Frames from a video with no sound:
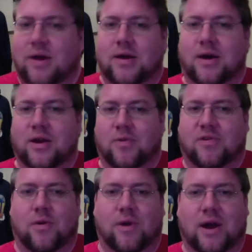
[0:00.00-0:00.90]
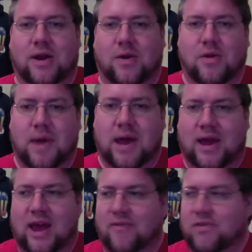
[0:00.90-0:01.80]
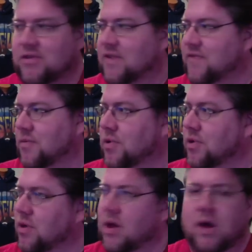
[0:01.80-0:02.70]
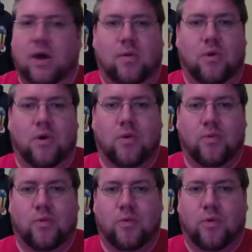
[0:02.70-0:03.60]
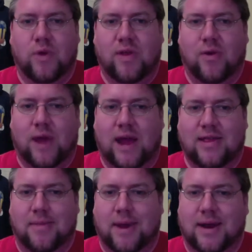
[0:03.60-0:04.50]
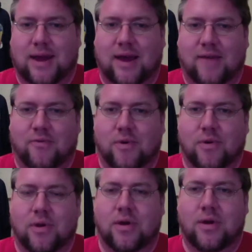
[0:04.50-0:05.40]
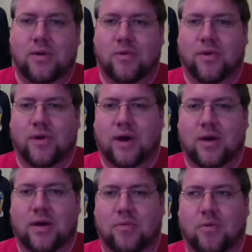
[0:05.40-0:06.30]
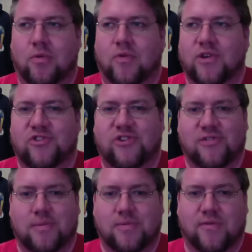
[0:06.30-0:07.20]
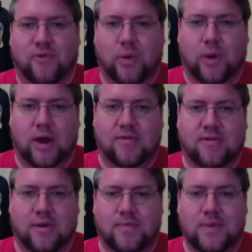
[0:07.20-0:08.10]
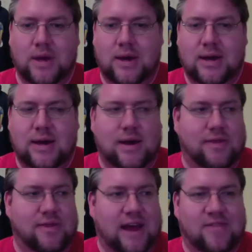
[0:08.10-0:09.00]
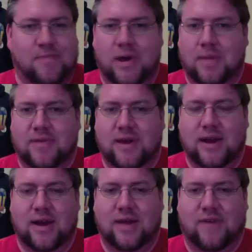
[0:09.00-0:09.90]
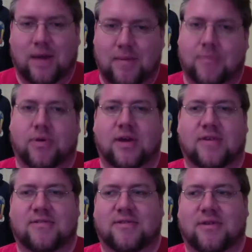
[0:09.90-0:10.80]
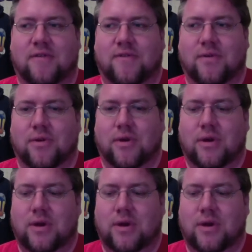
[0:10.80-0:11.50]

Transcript: uh, you know, what's going on here in the man cave and stuff, and we'll we'll we'll relocate the man cave. We'll we'll uh, we'll move it just up the freeway. So that's my update. I've got my place. I feel